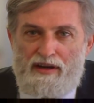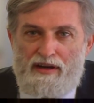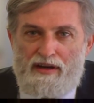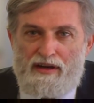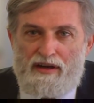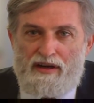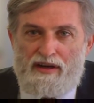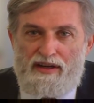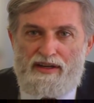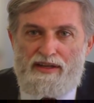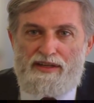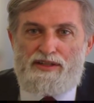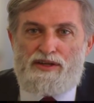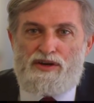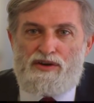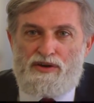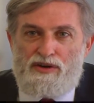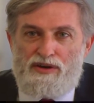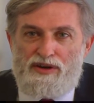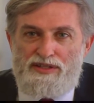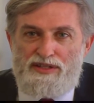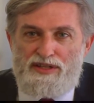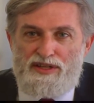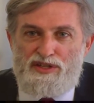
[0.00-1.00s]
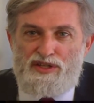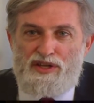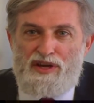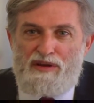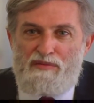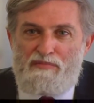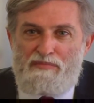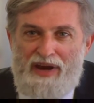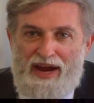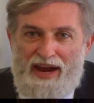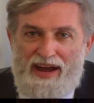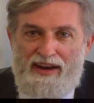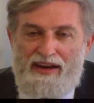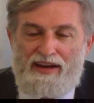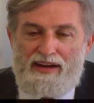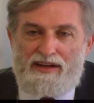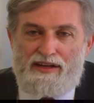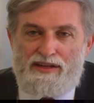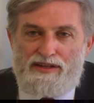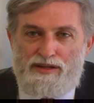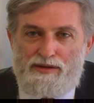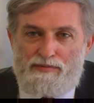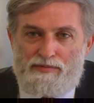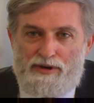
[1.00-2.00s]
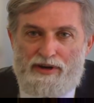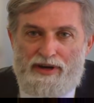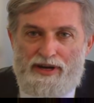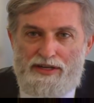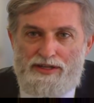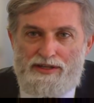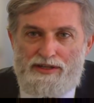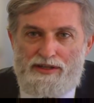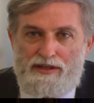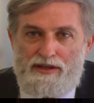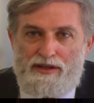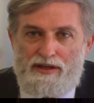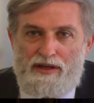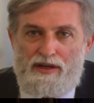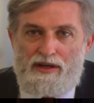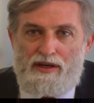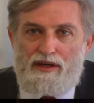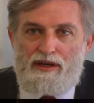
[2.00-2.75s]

It causes panic and depression.